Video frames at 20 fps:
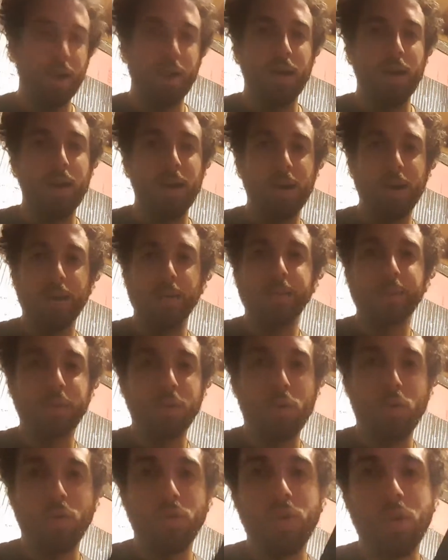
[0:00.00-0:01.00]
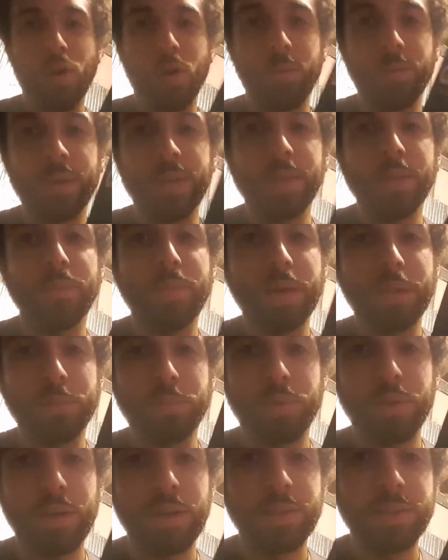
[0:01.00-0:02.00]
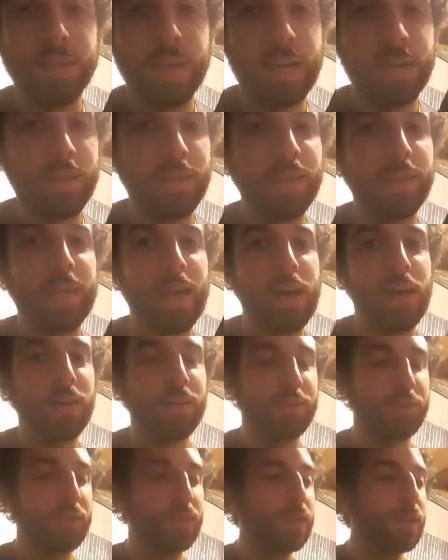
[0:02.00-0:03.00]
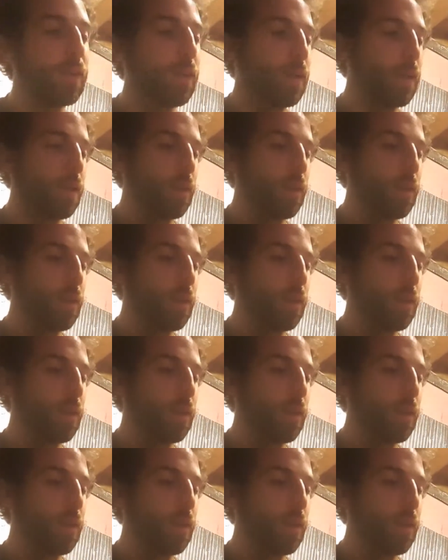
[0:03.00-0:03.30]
The Chordal Harmony, the Bass Player's Guide to the Galaxy,